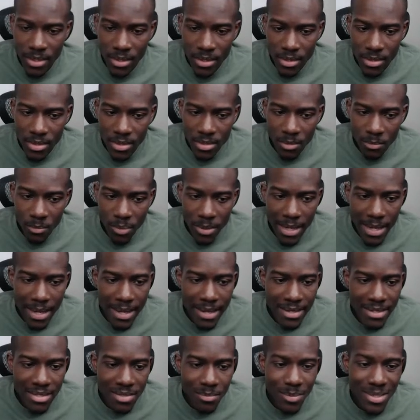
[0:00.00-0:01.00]

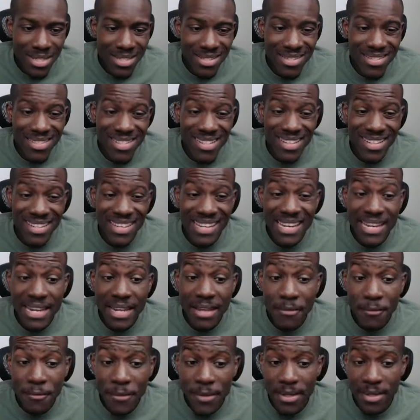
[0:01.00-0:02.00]
Supply has been
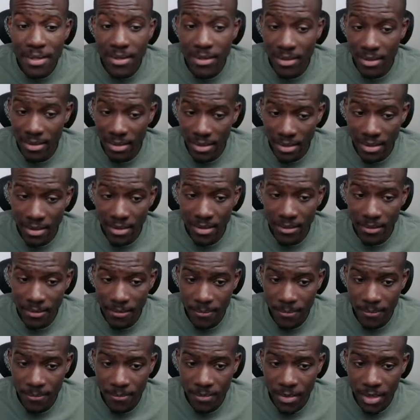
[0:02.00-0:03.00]
significantly
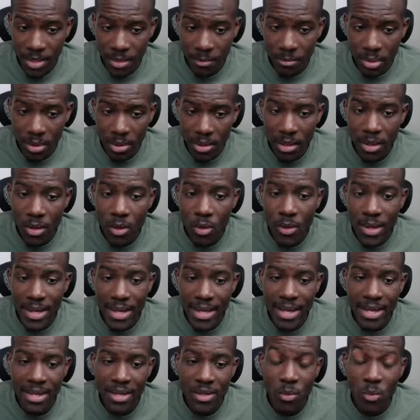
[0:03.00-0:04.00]
below
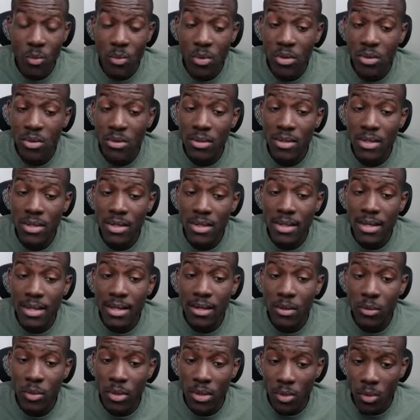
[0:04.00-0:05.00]
annual
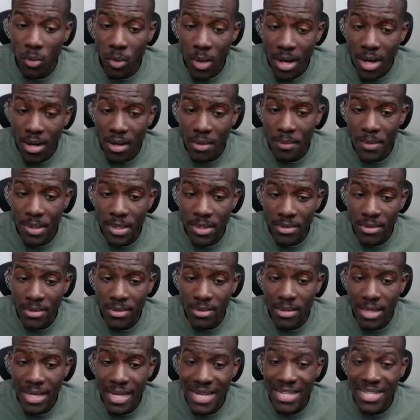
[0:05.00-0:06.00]

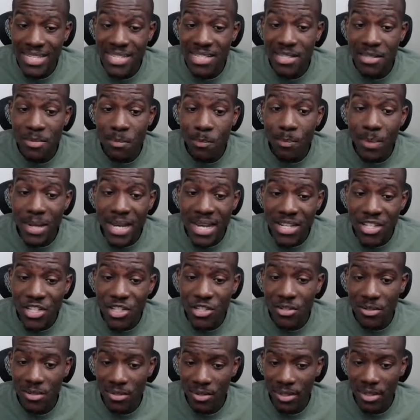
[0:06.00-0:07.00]
requirements,
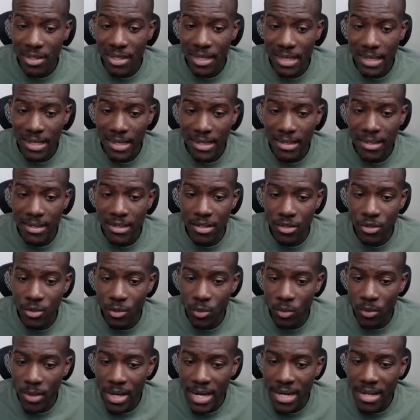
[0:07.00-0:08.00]
especially in
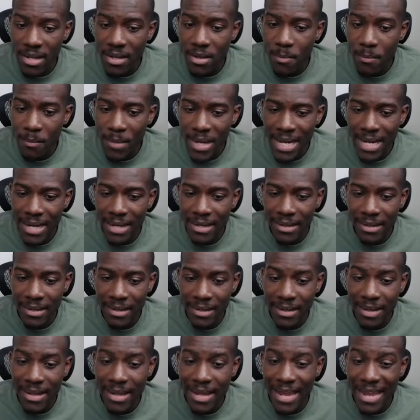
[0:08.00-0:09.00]
uranium
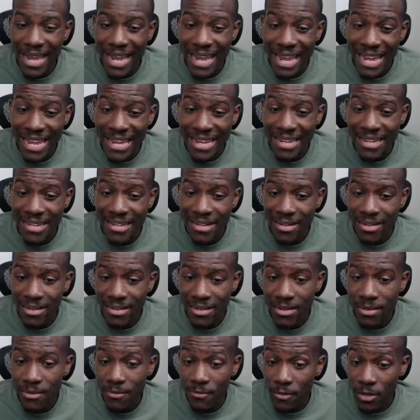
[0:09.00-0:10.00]
mining
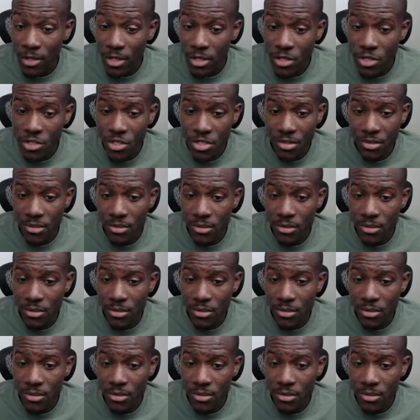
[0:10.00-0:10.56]
and conversion.